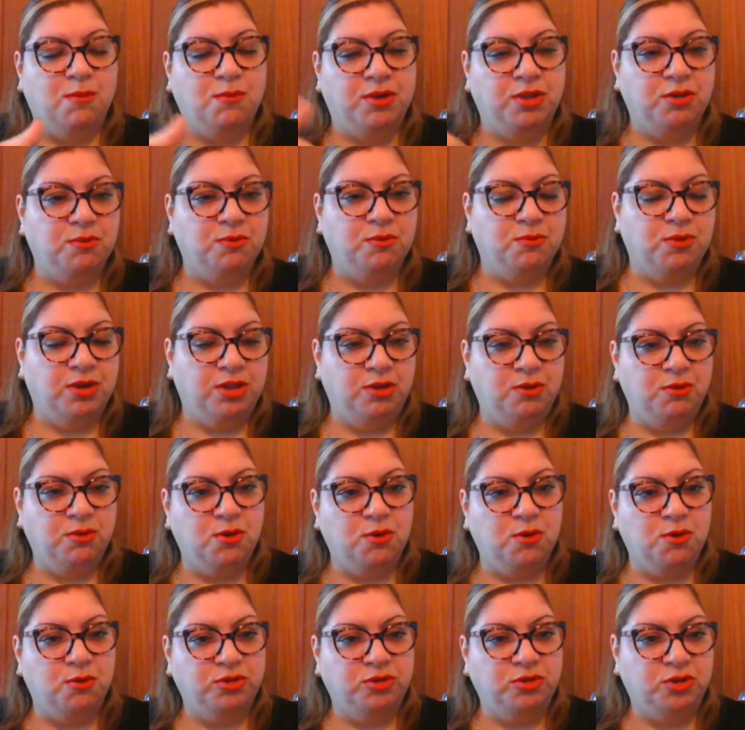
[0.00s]
When you
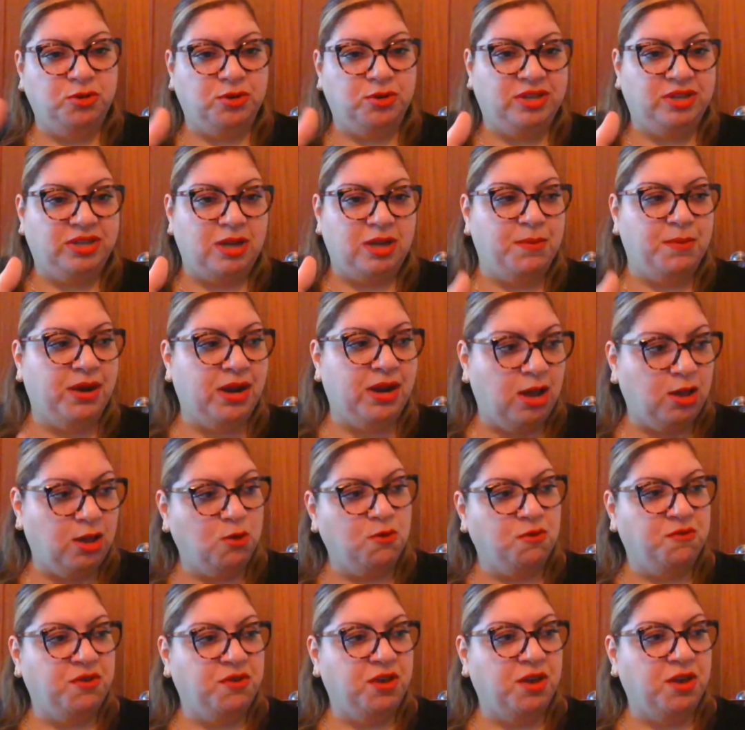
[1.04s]
go toward Samaná,
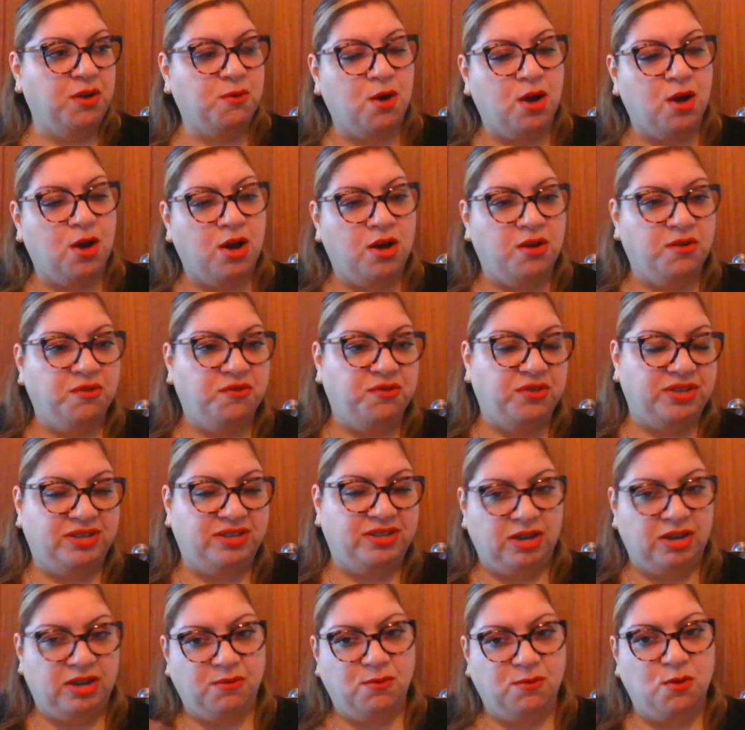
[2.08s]
you veer off.
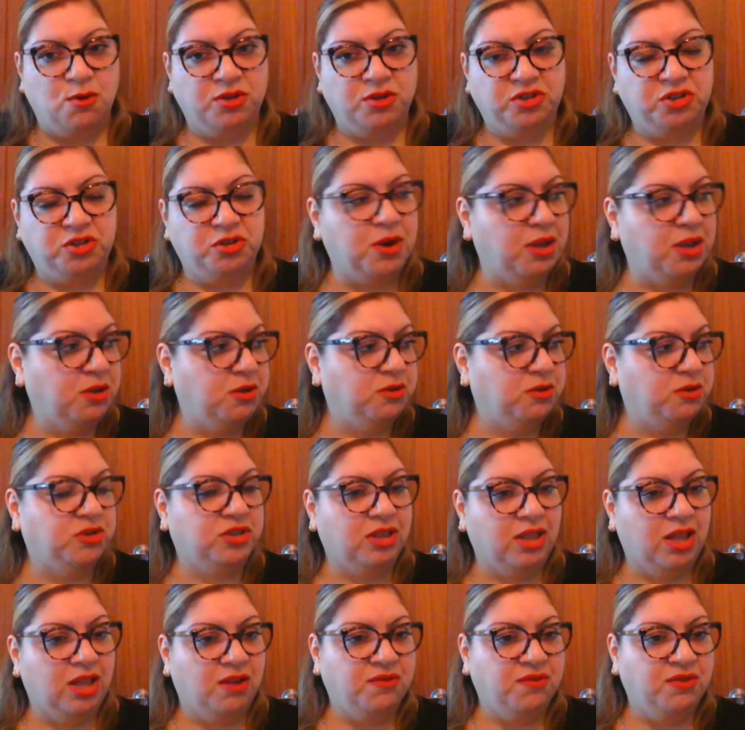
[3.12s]
Instead of going to the right, you go to
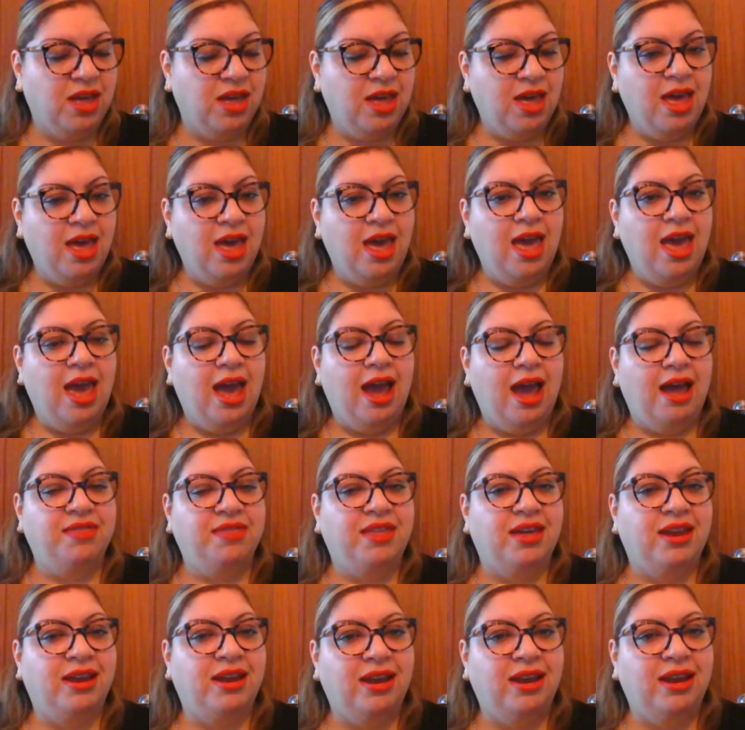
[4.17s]
the left.
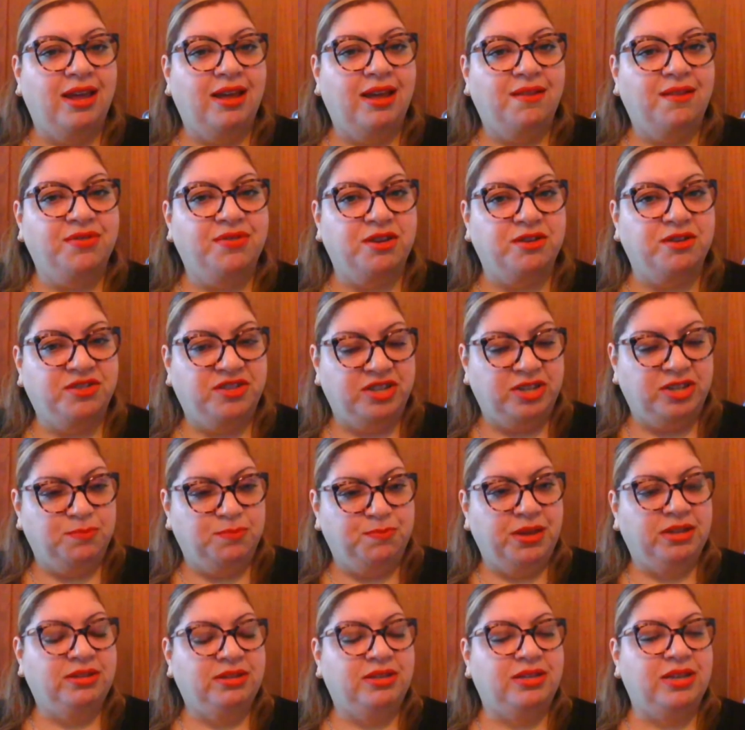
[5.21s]
And then there's this
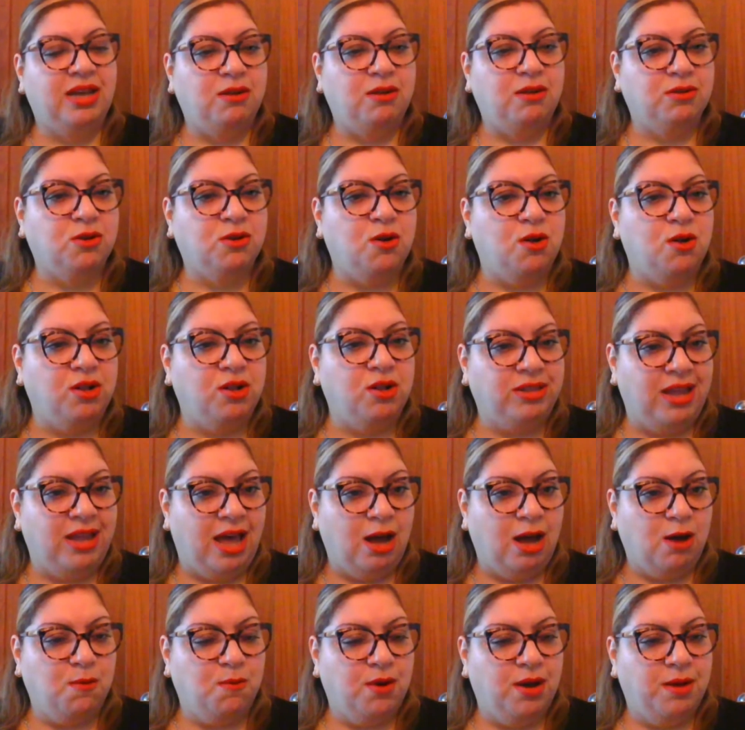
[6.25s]
big town called
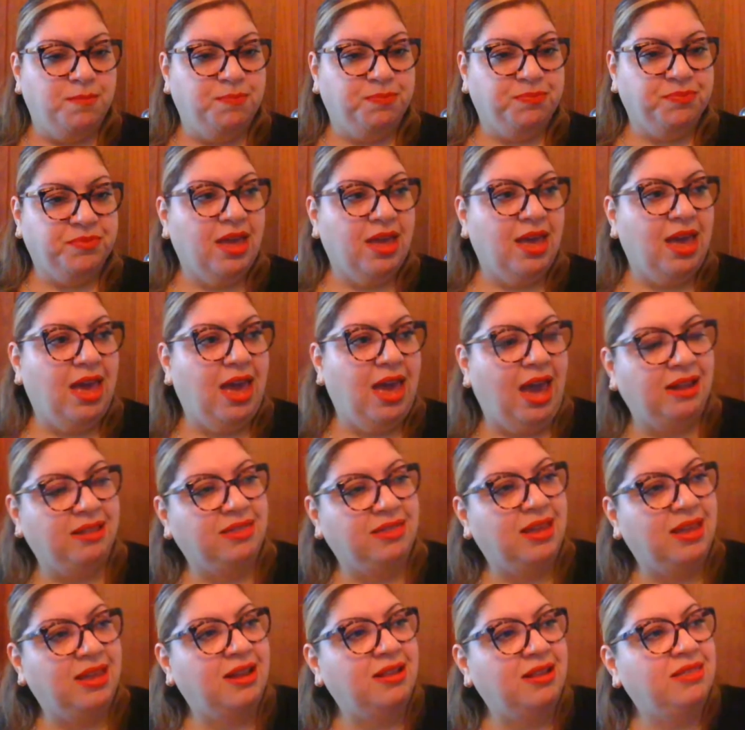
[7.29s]
Nagua.
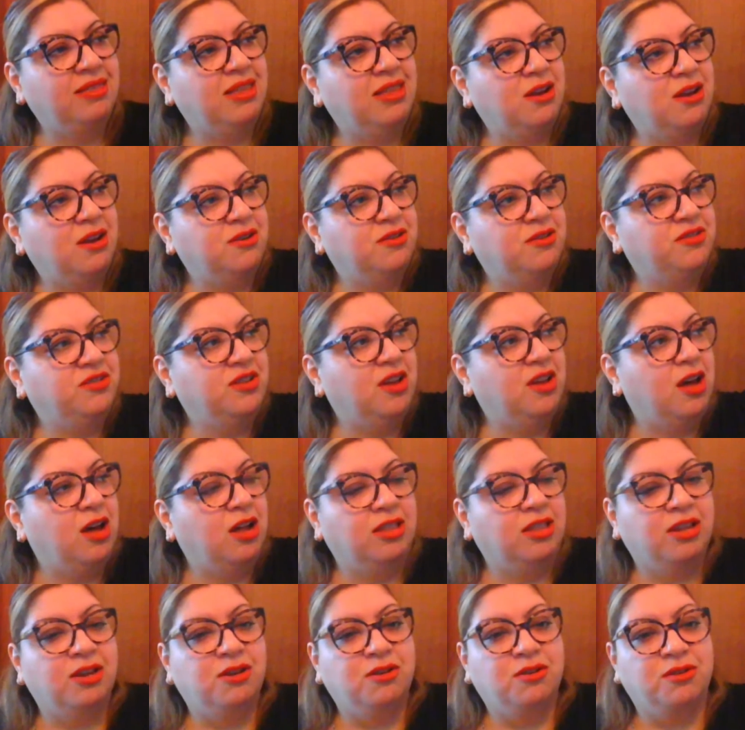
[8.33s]
And then there's a
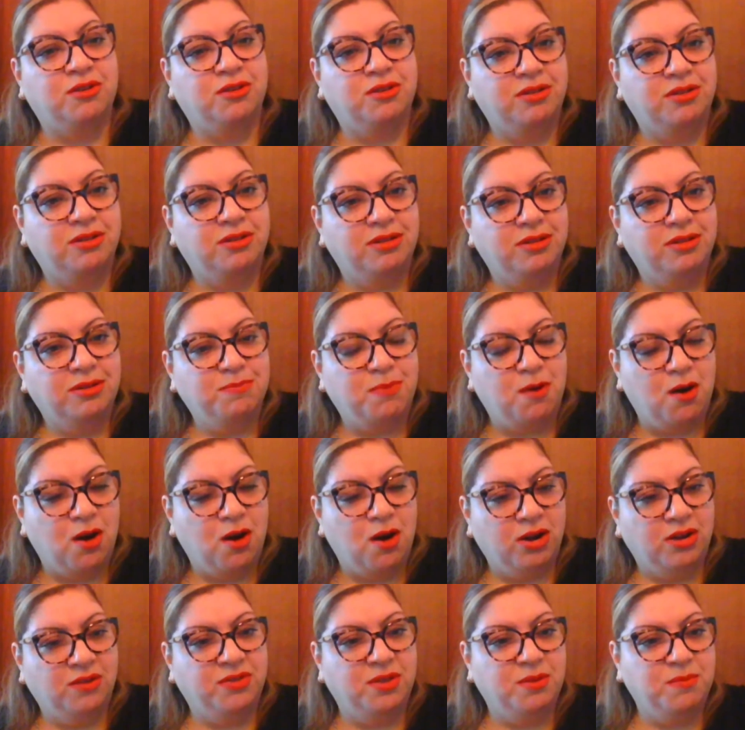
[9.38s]
little
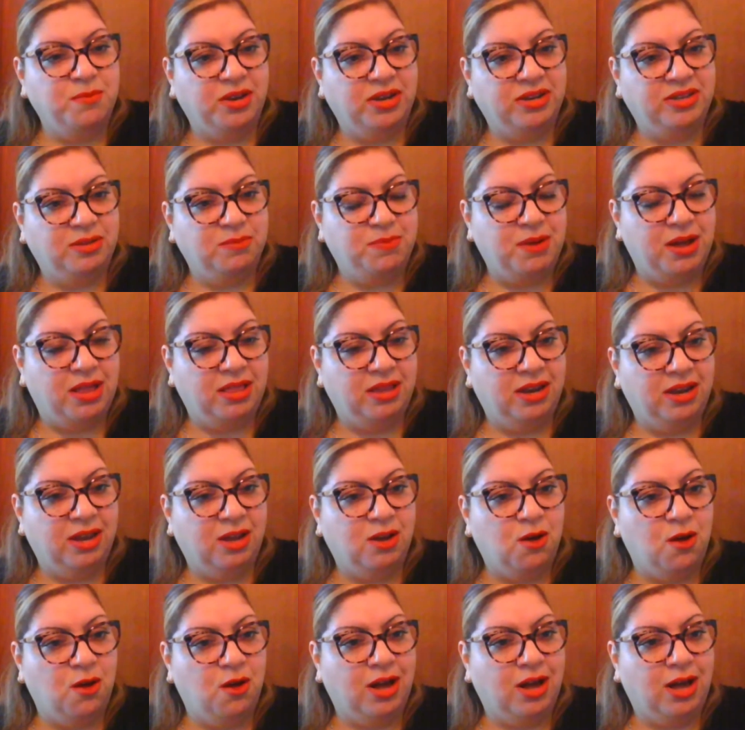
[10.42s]
part of the municipality
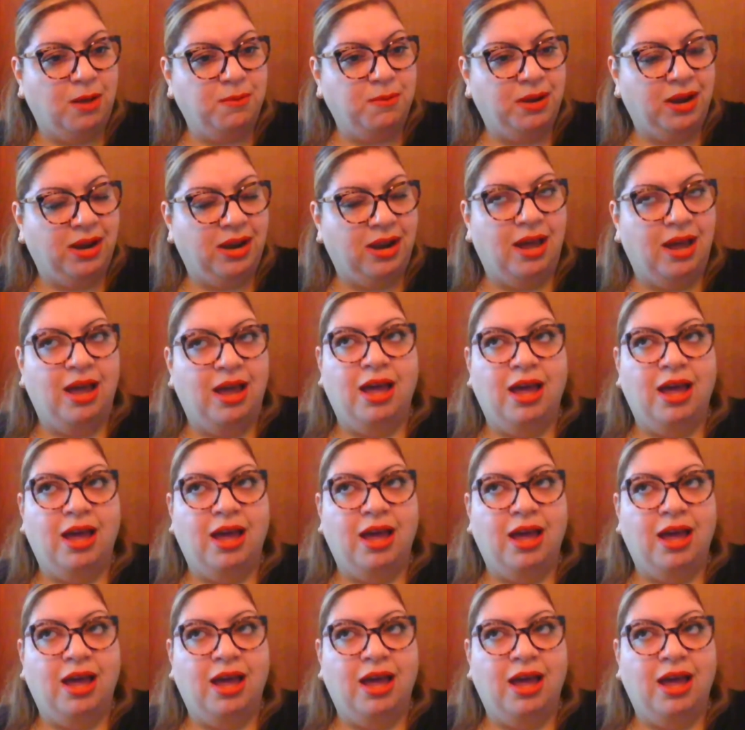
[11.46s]
called Cabrera.